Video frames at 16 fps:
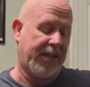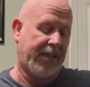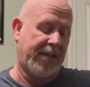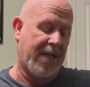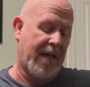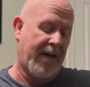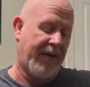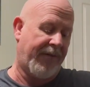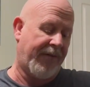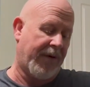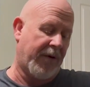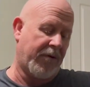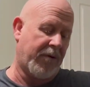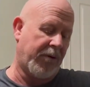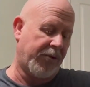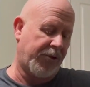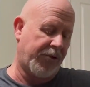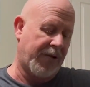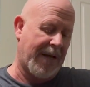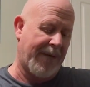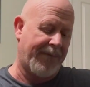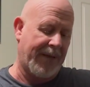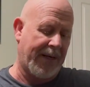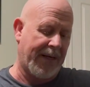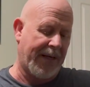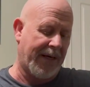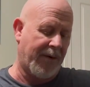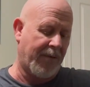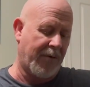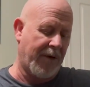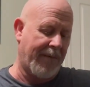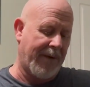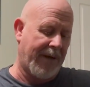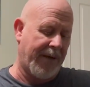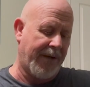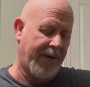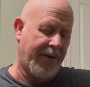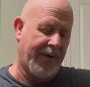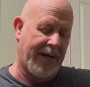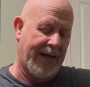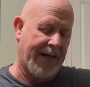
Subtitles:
It's not a Velcro strap that I got to worry about doing.